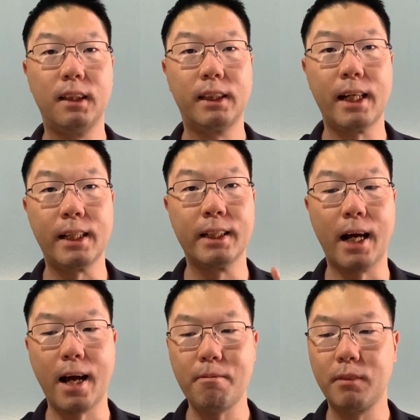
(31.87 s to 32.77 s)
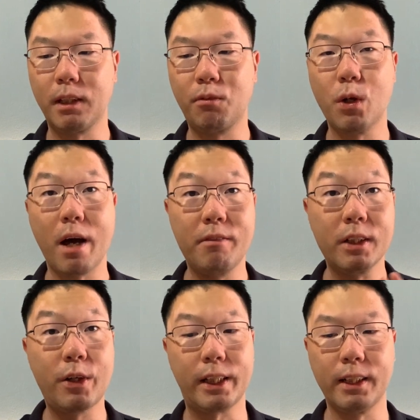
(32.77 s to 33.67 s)
Then in the app, if you haven't
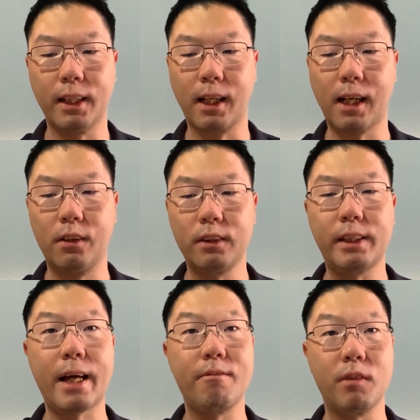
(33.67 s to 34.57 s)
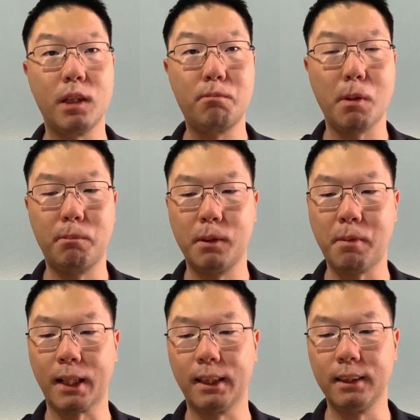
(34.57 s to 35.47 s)
created an account, tap this purple
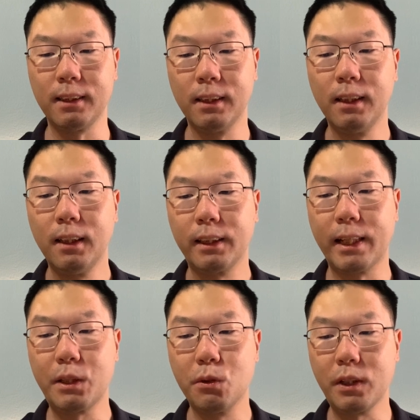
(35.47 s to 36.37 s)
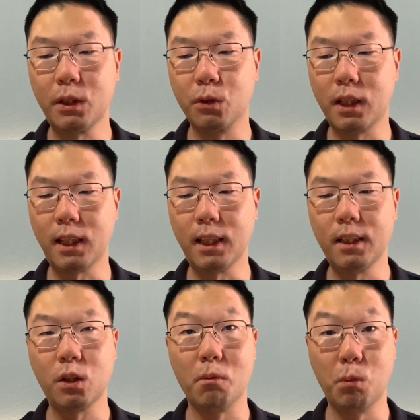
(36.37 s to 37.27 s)
button. Then you need to key
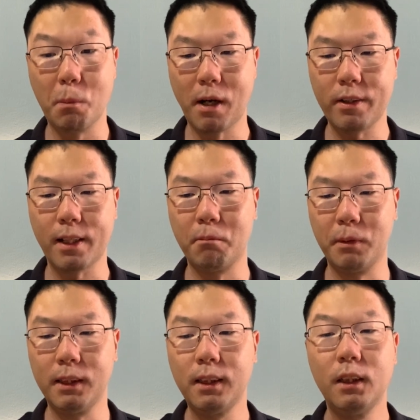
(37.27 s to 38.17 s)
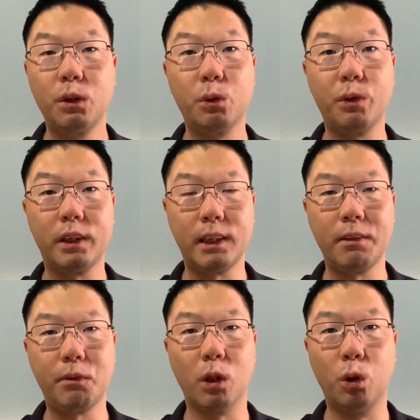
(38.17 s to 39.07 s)
in your mobile number to
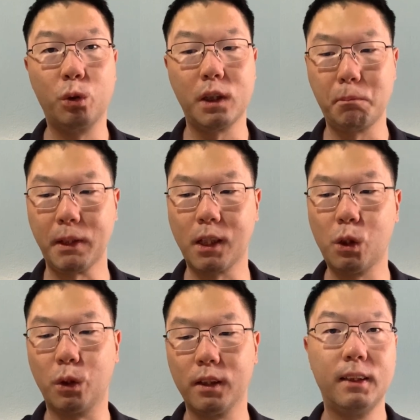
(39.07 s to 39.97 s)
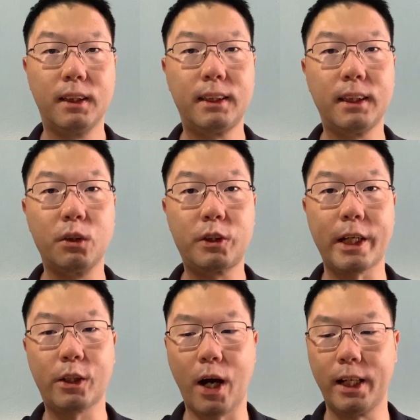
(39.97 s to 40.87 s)
receive your OTP code. This is to check
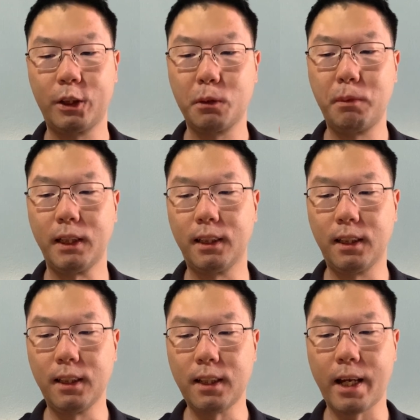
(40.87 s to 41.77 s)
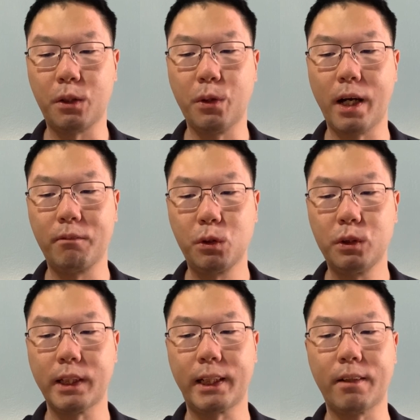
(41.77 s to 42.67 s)
your eligibility and to help you
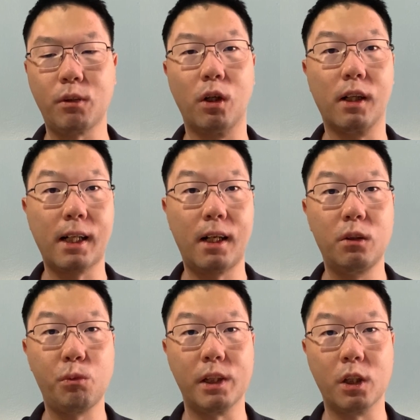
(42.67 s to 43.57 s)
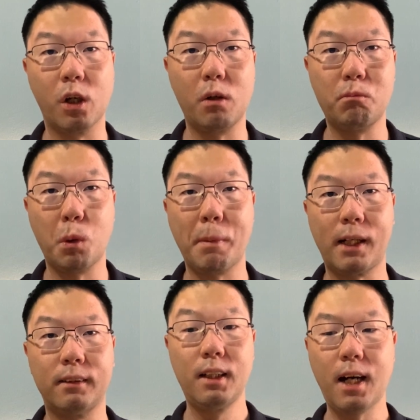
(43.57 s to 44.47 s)
set up your account with your
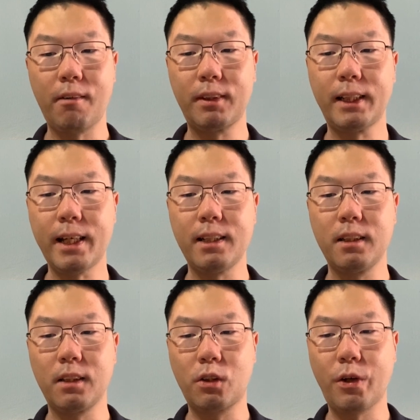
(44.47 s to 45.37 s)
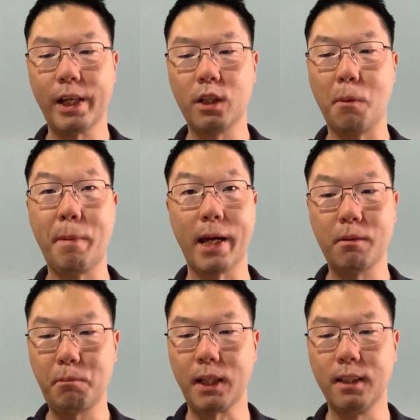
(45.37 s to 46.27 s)
mobile. After that, create your
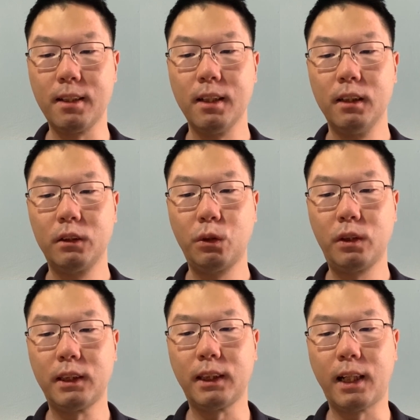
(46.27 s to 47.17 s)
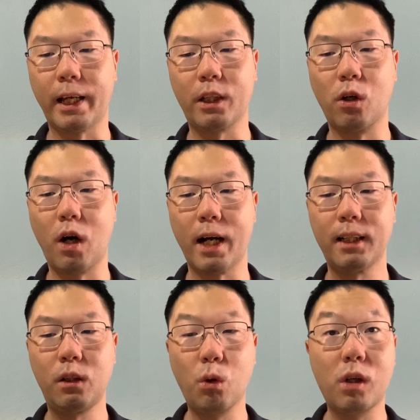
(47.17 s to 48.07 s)
bank PIN. So this is like your
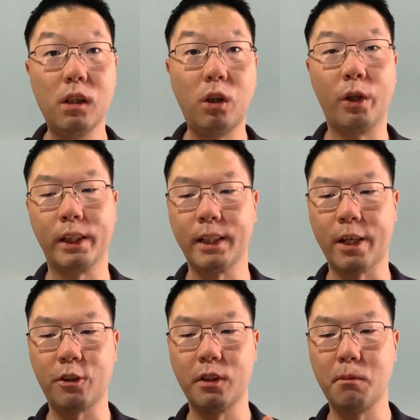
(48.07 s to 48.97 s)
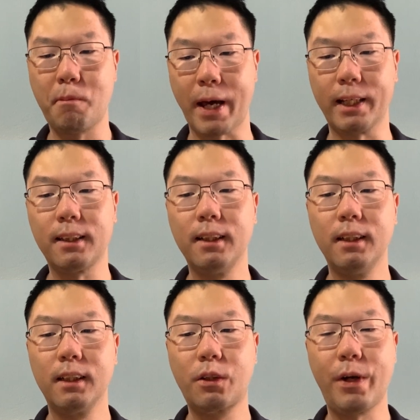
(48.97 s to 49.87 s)
other local or international banks.
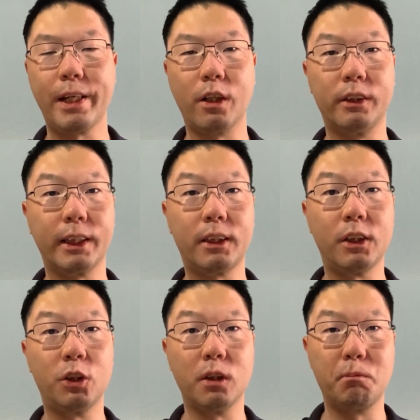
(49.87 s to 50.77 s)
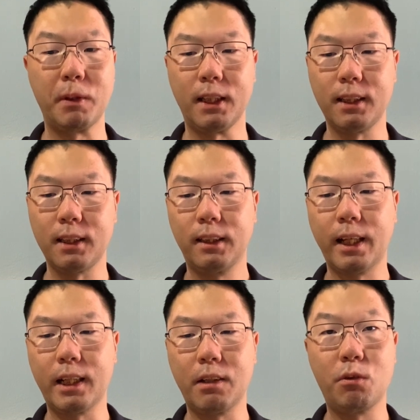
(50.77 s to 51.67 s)
Create your 6-digit PIN.
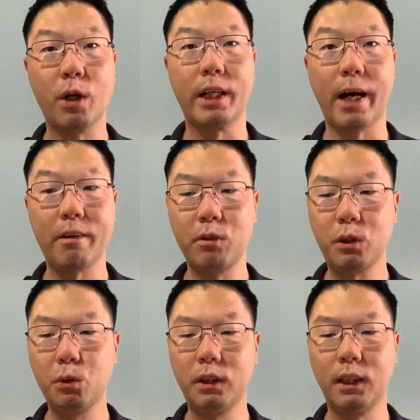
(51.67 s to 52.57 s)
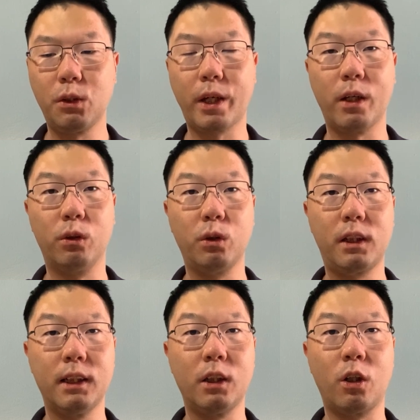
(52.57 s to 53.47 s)
Then if you are an iPhone user, you can also
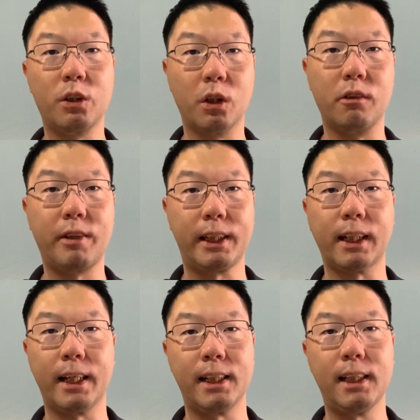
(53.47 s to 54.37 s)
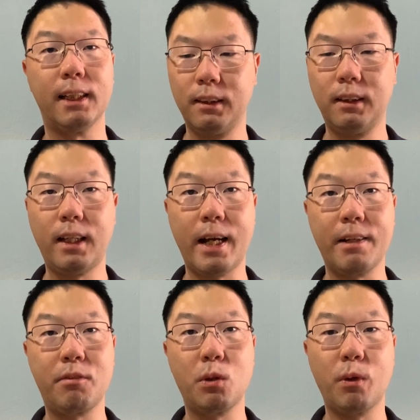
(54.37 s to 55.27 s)
turn on your Face ID. And
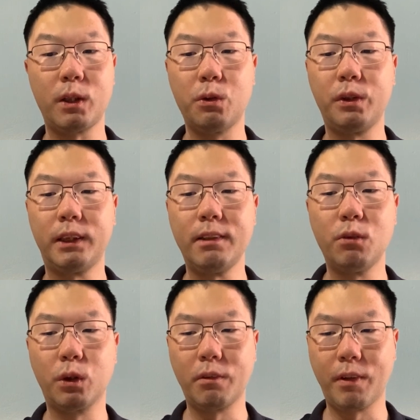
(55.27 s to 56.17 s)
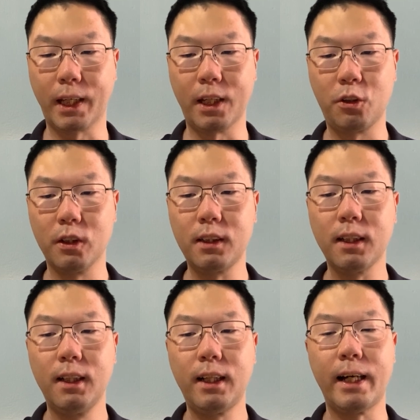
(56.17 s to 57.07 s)
if you want to receive notifications
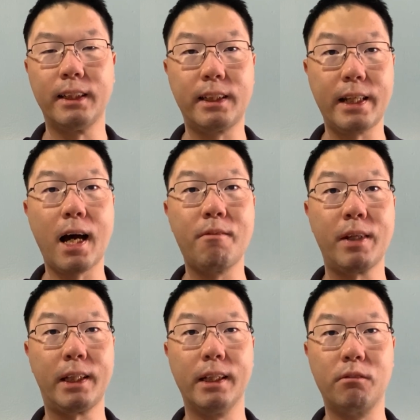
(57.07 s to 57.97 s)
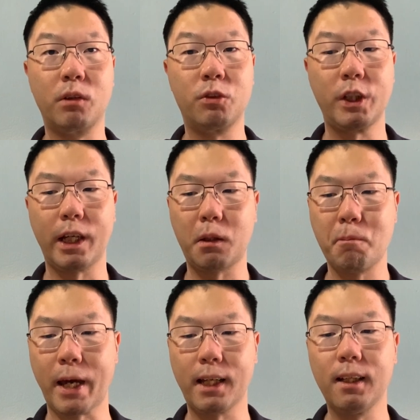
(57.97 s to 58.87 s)
and stay updated from
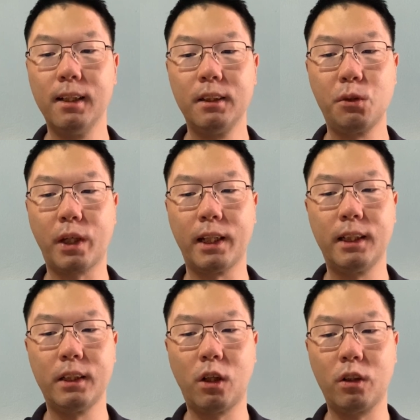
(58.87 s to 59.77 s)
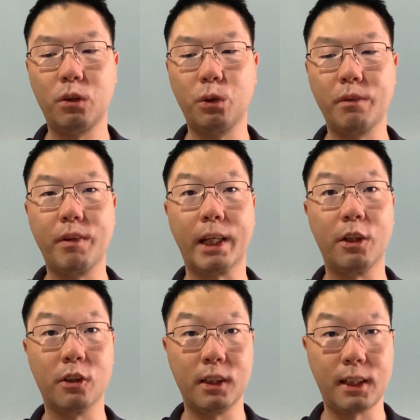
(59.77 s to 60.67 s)
GXBank, you can turn on
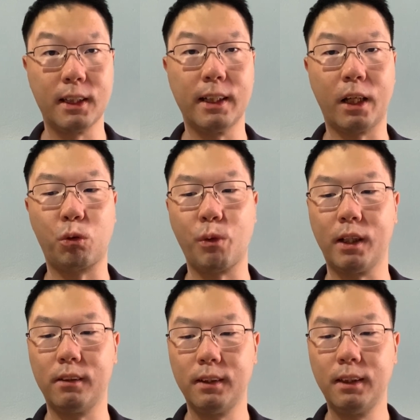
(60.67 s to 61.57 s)
notifications here as well.